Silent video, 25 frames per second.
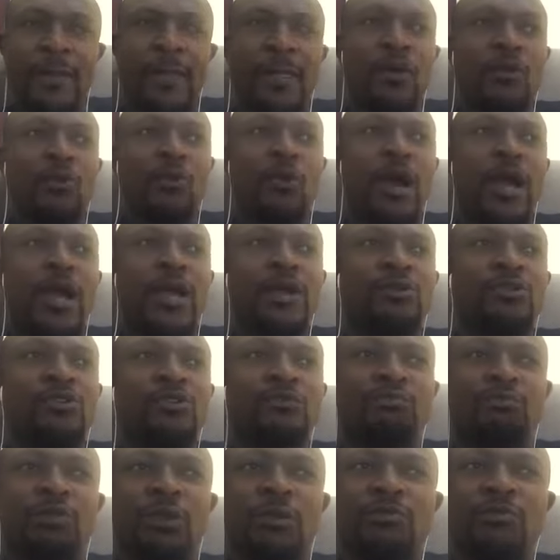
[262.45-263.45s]
why do
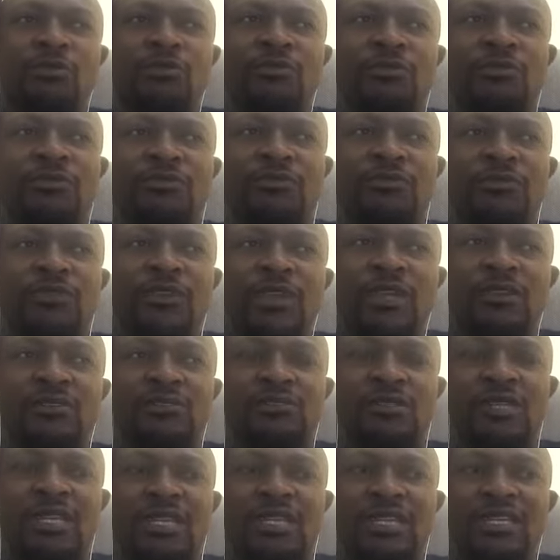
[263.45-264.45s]
people feel
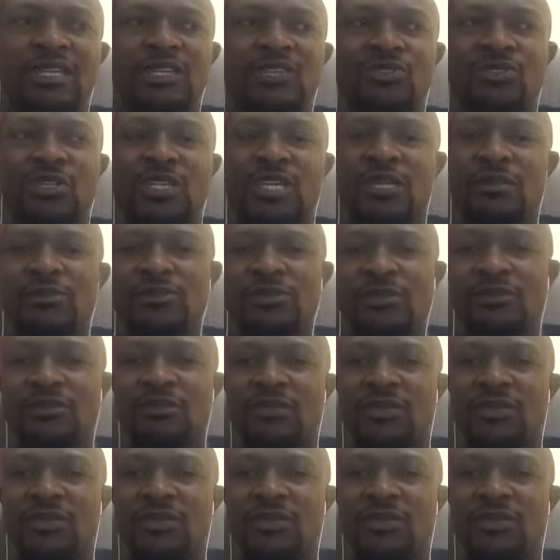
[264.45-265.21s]
they need to keep some